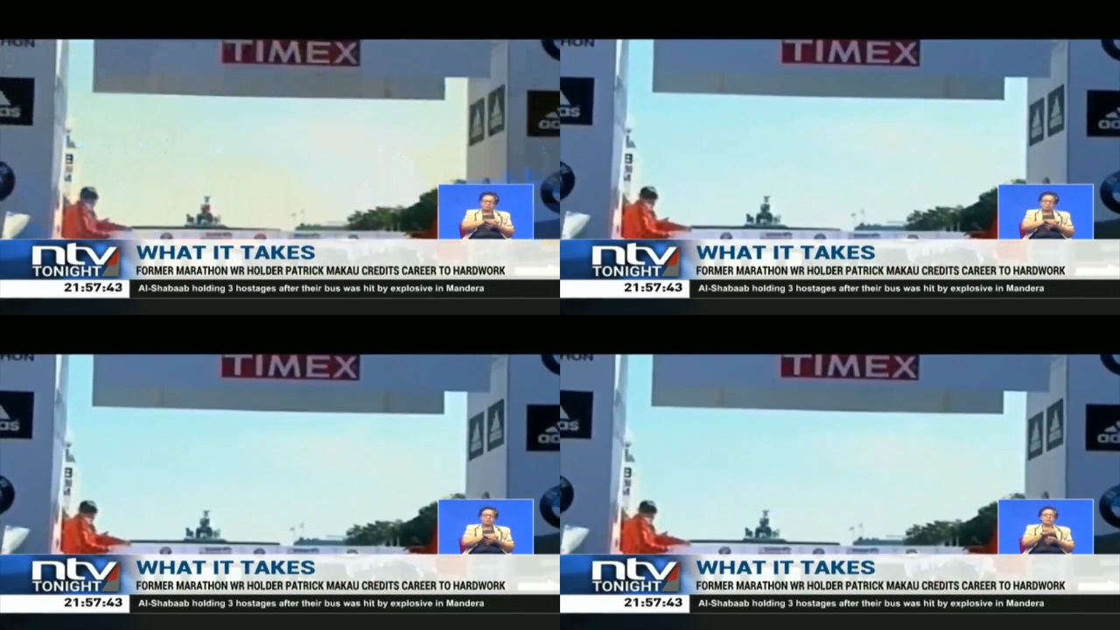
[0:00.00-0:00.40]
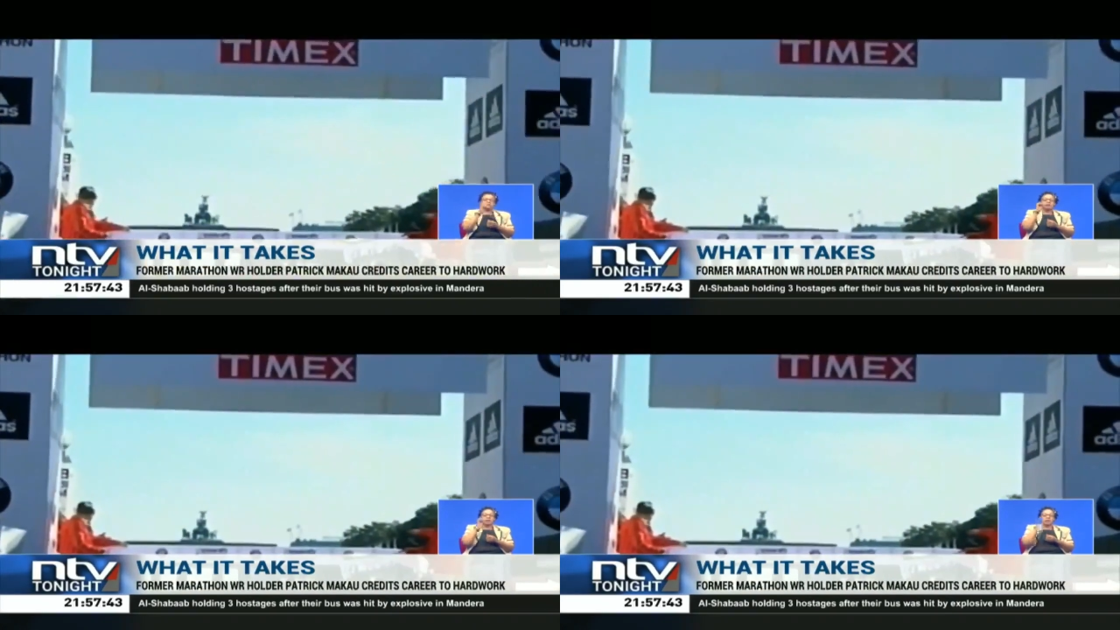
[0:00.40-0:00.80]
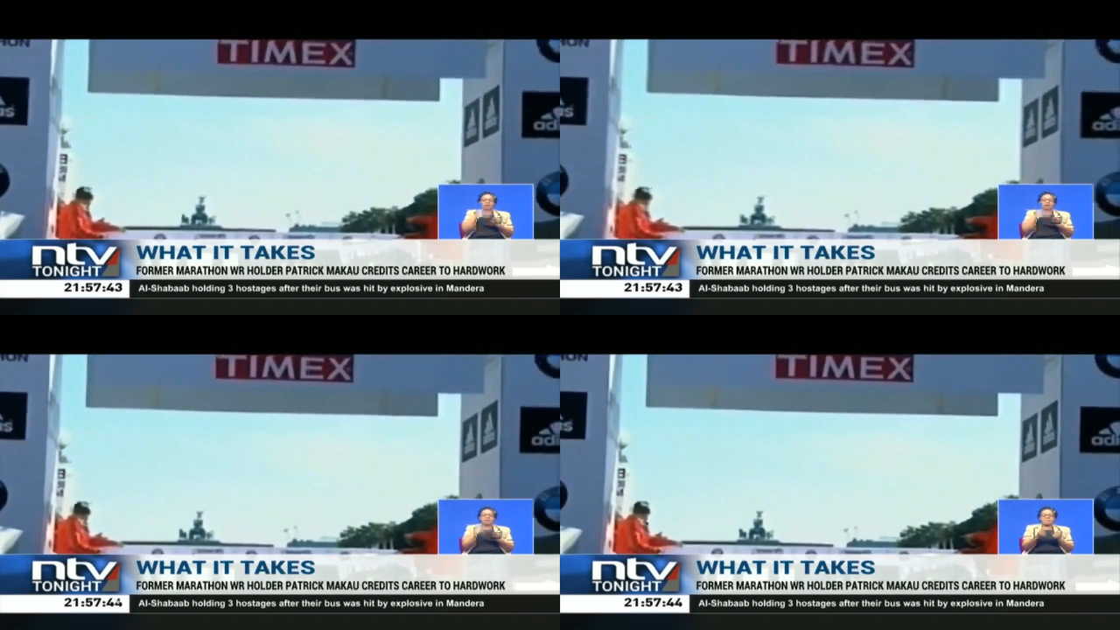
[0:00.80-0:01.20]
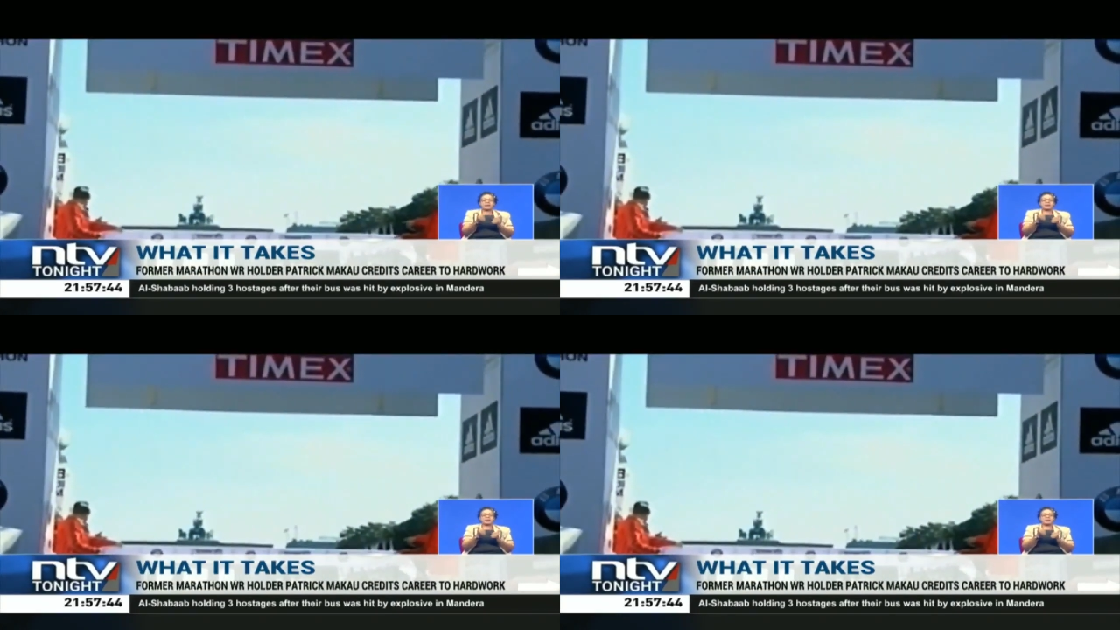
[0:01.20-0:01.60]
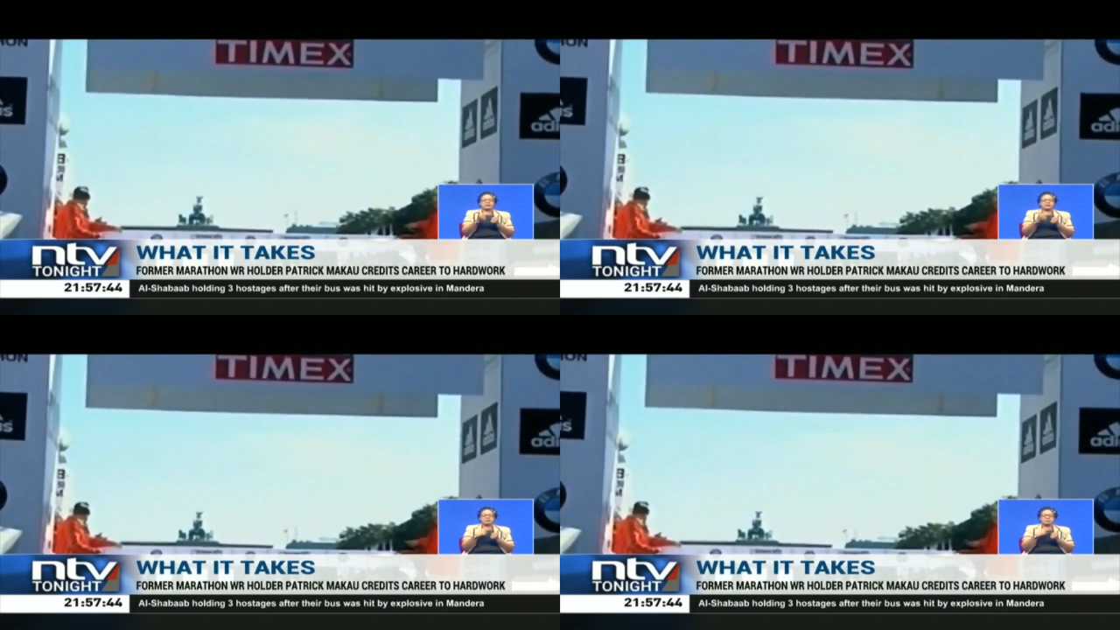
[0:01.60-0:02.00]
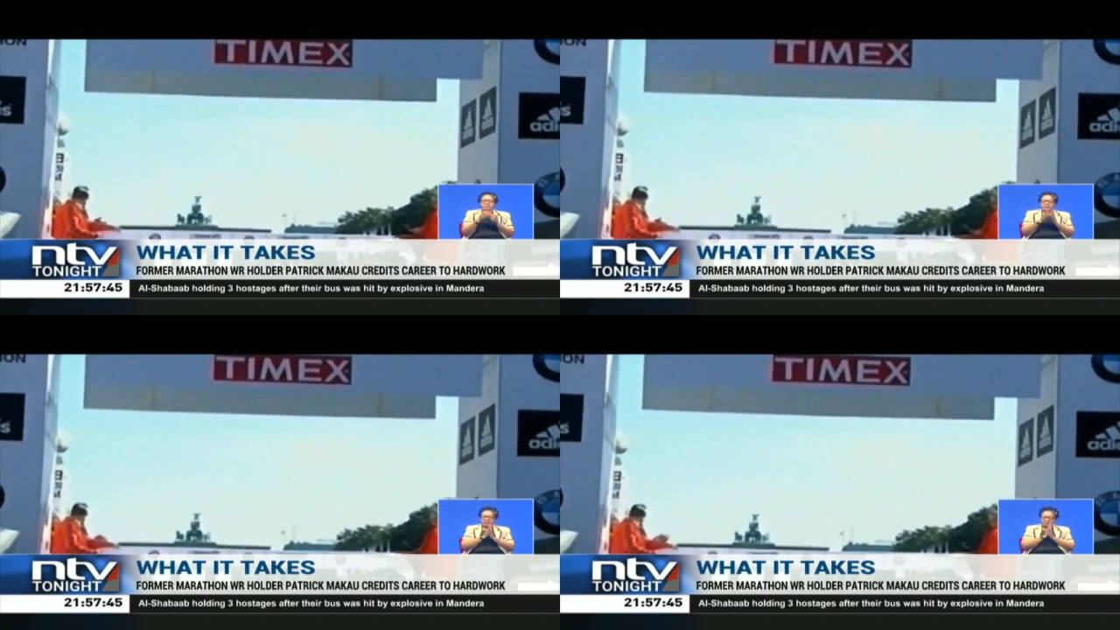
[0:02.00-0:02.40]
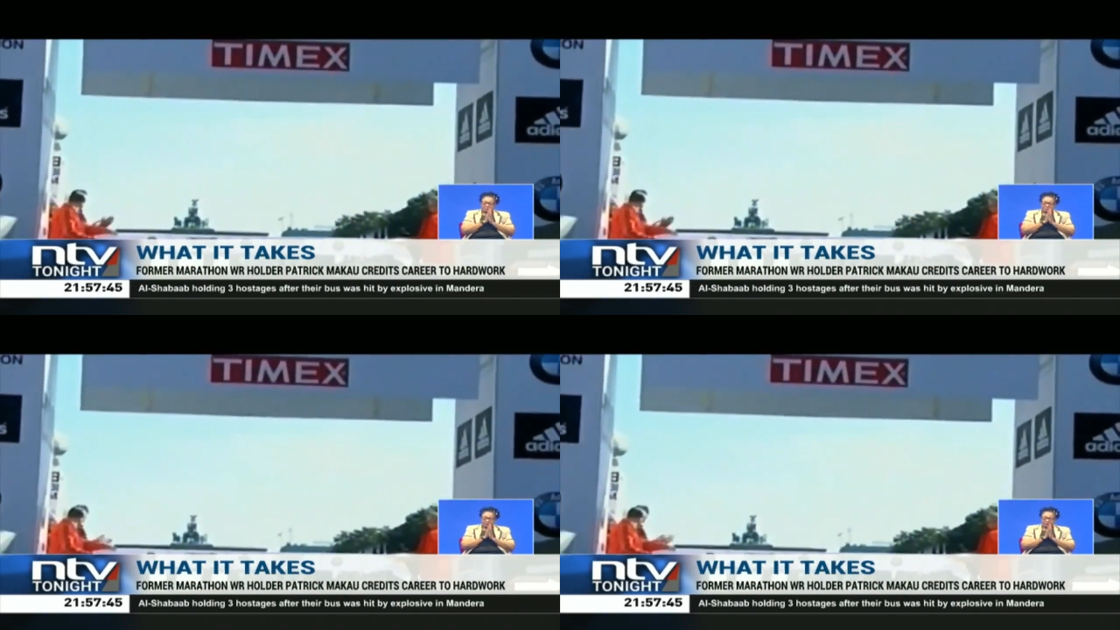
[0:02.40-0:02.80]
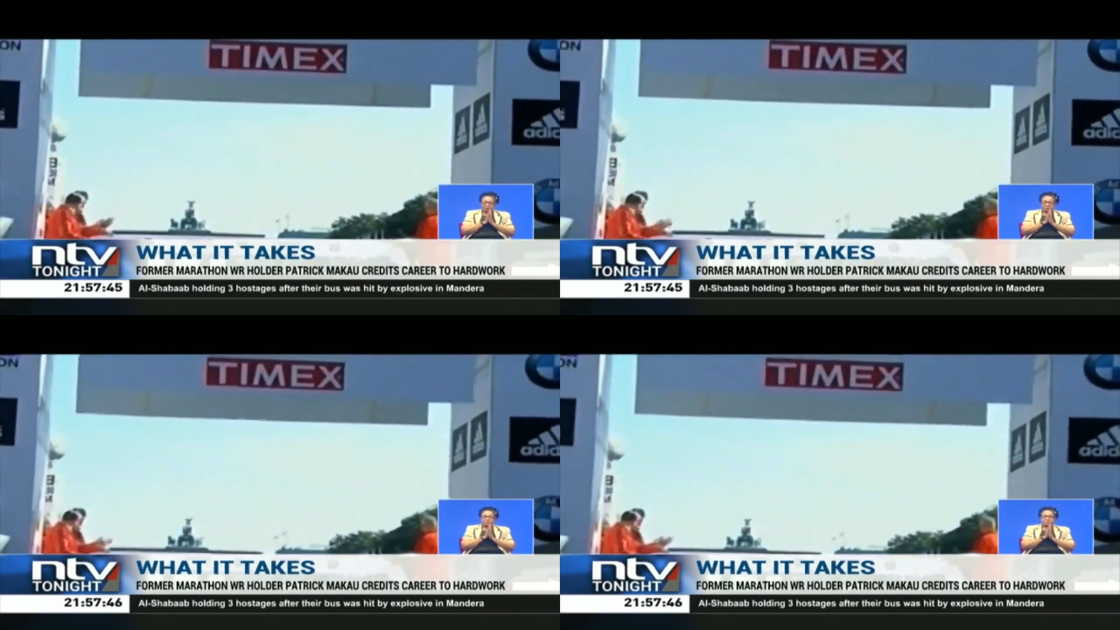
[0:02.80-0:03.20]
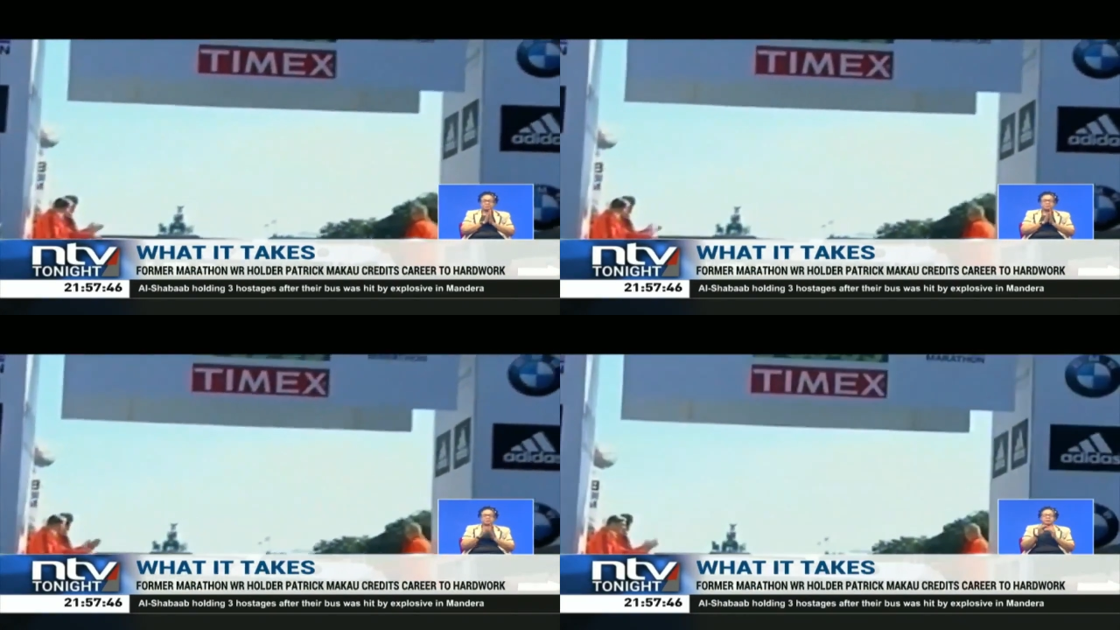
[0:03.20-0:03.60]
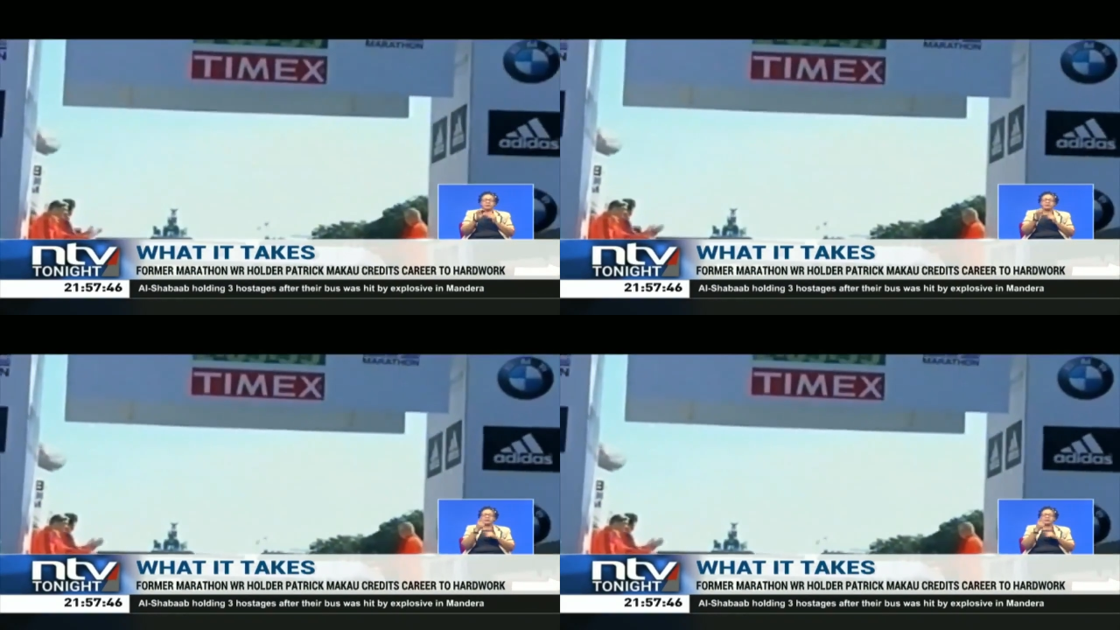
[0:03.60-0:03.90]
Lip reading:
(no speaker visible)